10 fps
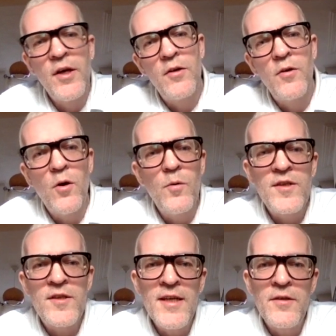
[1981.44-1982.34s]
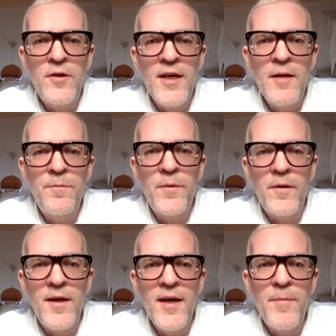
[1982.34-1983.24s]
You always need to
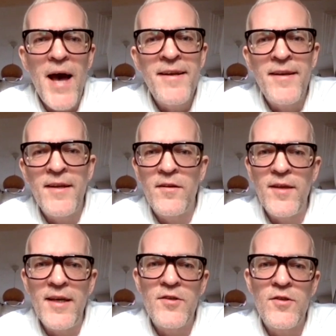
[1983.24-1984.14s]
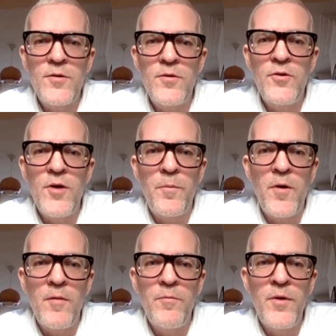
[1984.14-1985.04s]
keep adding things to a
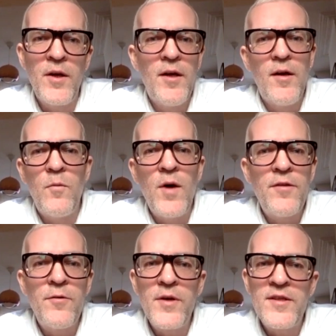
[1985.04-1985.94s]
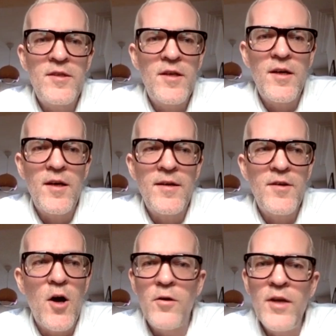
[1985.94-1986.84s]
pub. Whether it's
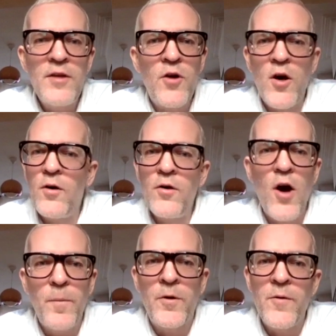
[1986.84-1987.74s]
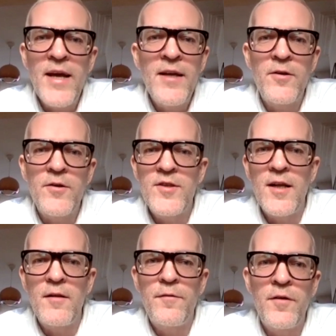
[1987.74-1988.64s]
you need to upgrade
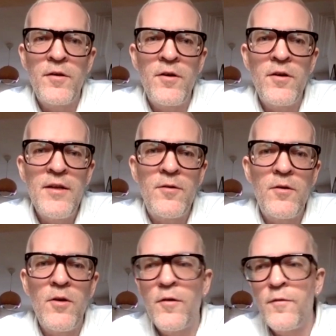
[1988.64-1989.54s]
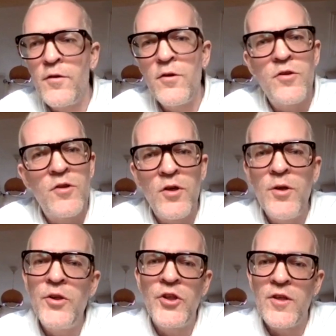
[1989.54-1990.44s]
yourself, you need to look at new
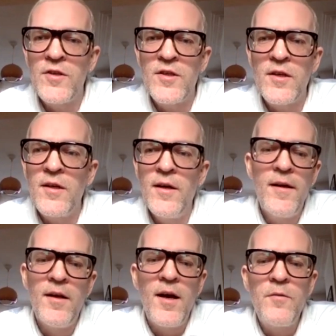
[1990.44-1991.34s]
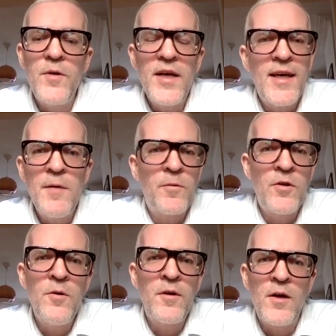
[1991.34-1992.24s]
solutions, and we keep
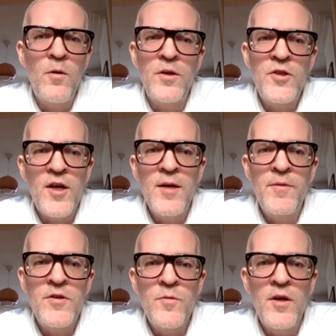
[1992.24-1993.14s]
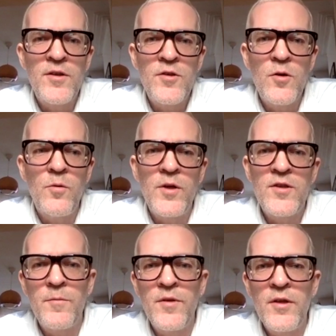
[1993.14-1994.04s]
doing that all the time as well. There's always
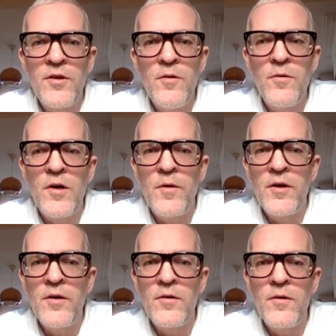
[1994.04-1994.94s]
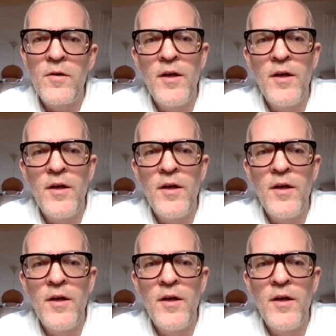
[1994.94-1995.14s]
something new going on, or